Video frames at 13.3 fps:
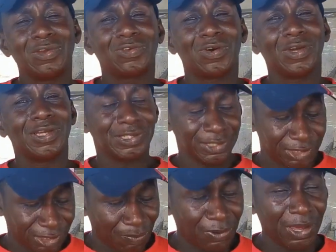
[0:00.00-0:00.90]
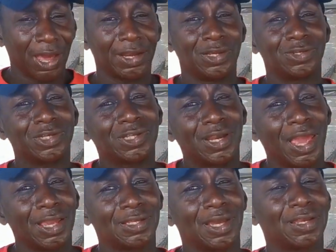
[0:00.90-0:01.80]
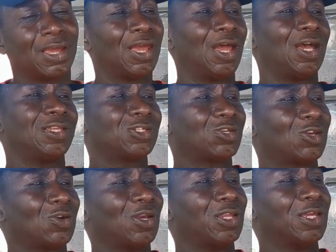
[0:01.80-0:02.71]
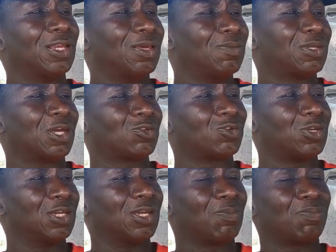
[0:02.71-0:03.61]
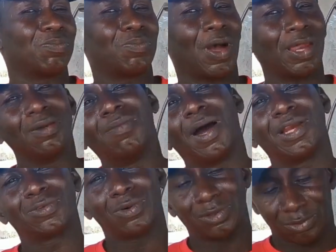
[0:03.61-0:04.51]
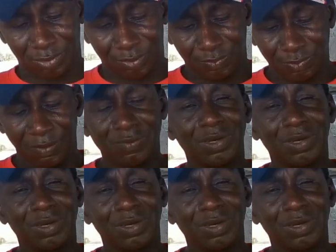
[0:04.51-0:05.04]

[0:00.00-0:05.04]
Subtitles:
nature is disappearing just like that, and that's not only limited to the animals also. Even